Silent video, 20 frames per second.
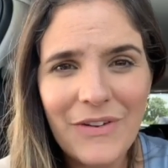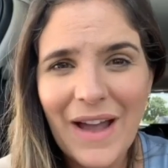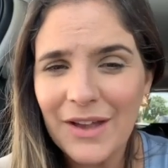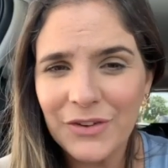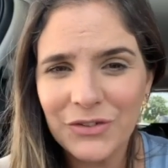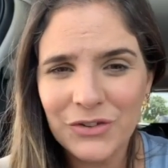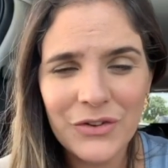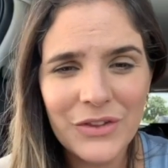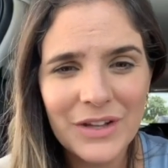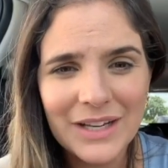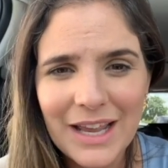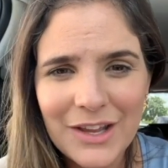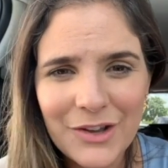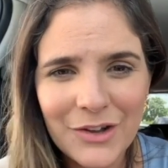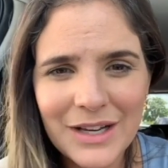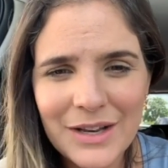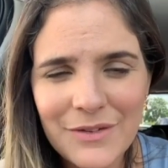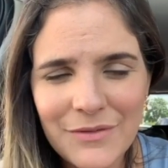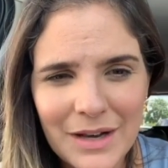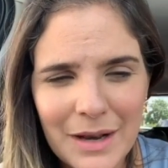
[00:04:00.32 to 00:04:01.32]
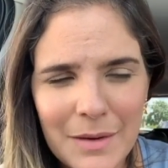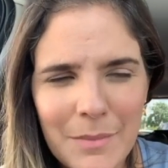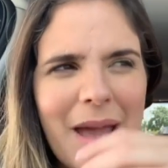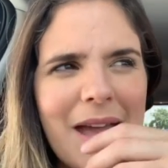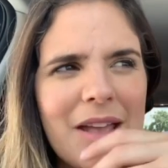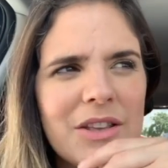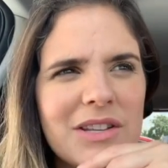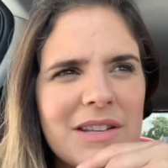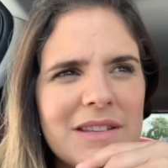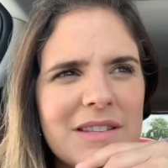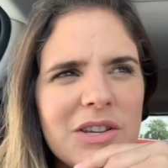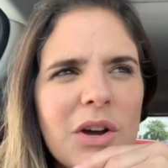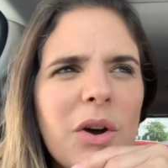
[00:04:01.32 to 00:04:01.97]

faster than I could even imagine.